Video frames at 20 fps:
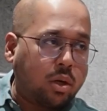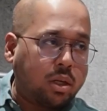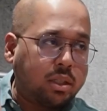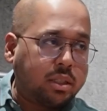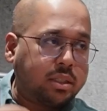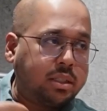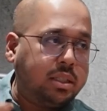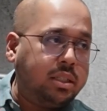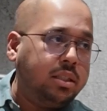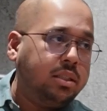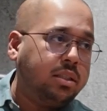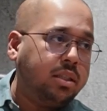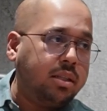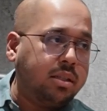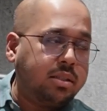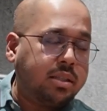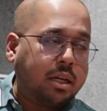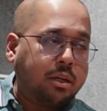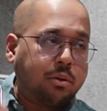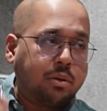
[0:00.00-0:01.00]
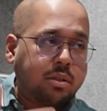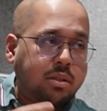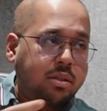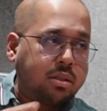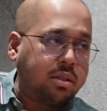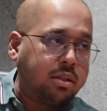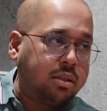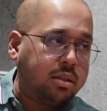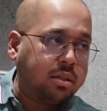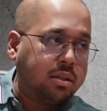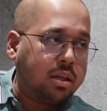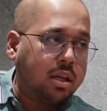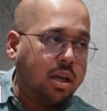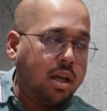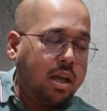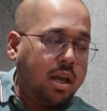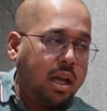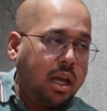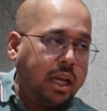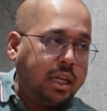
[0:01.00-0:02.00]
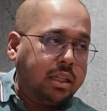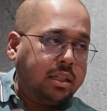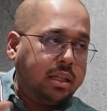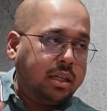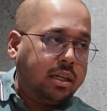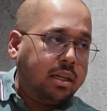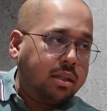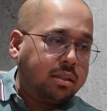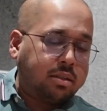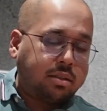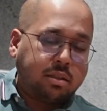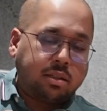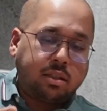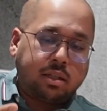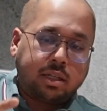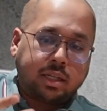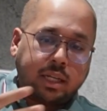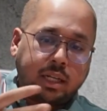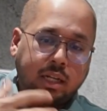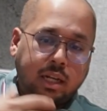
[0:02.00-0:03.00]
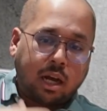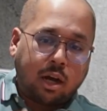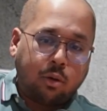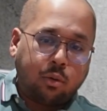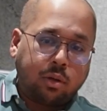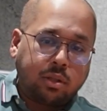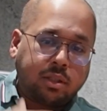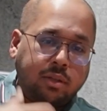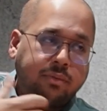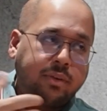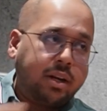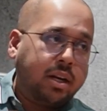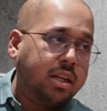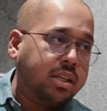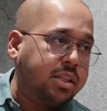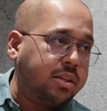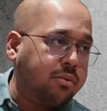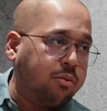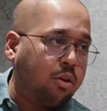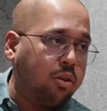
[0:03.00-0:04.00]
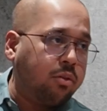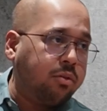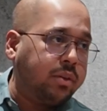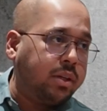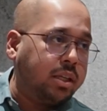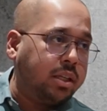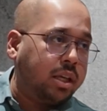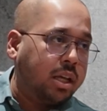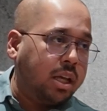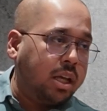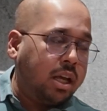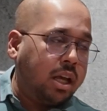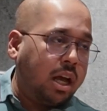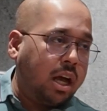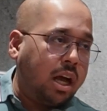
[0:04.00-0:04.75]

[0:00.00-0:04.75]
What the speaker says: What are the key things that you are seeing in the industry? Again, how are the vendors evolving?